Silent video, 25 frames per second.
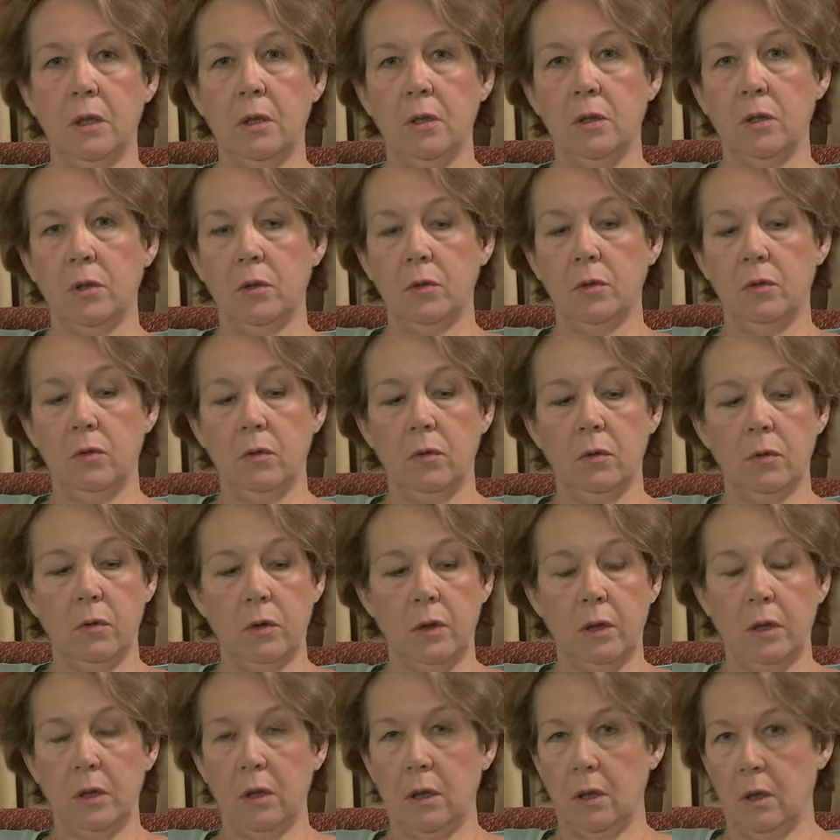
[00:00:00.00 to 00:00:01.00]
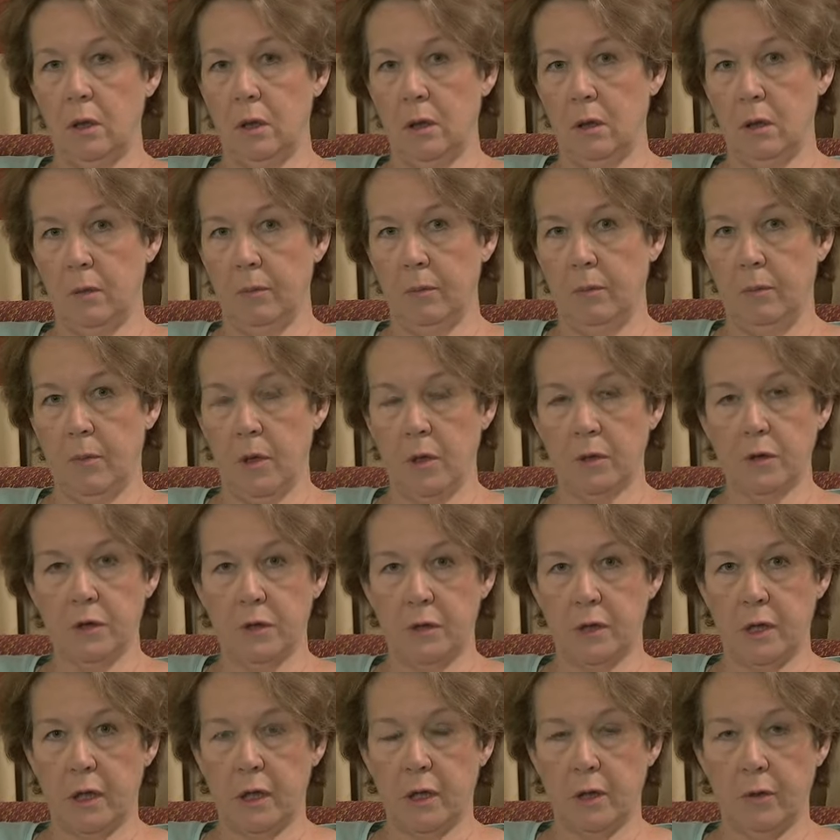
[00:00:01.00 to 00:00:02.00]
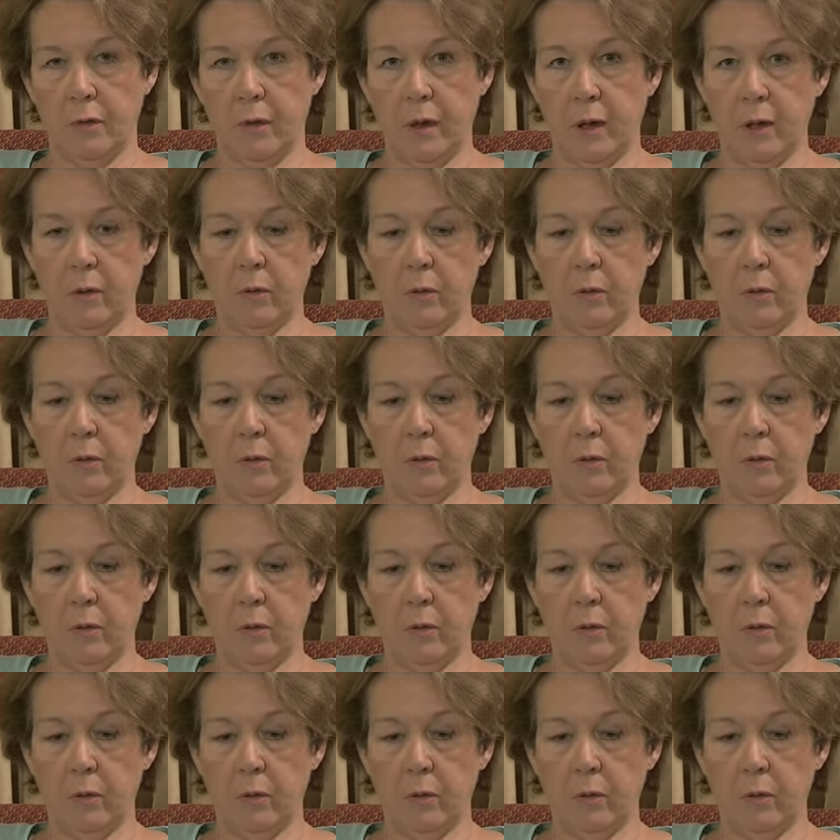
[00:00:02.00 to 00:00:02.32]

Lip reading: into the Marxist IRA,